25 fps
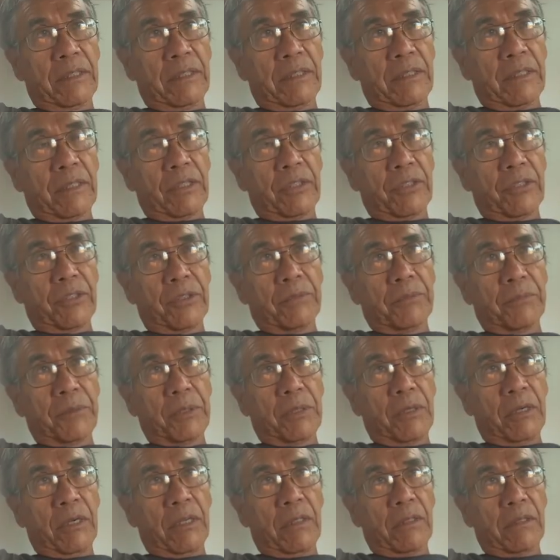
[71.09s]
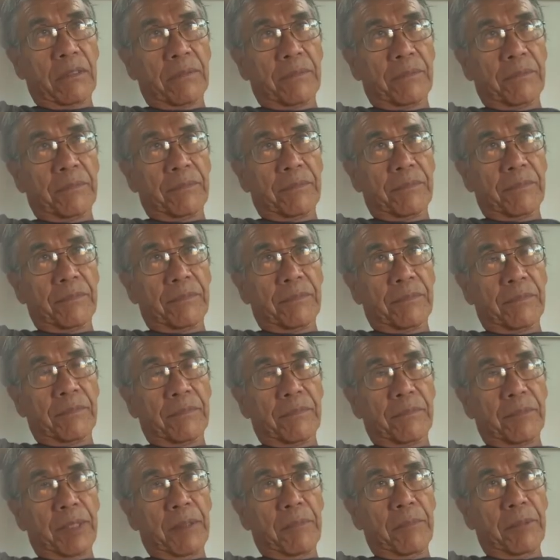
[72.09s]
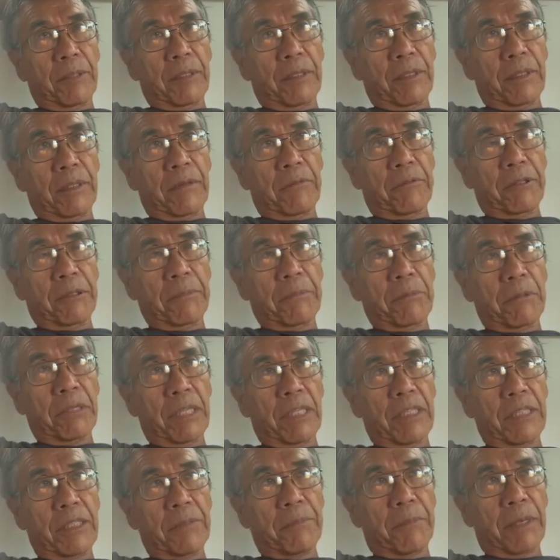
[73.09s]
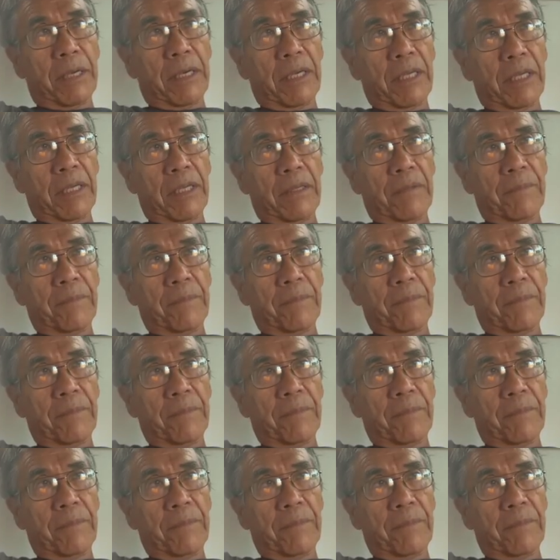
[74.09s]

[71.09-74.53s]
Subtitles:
the term God may be replaced by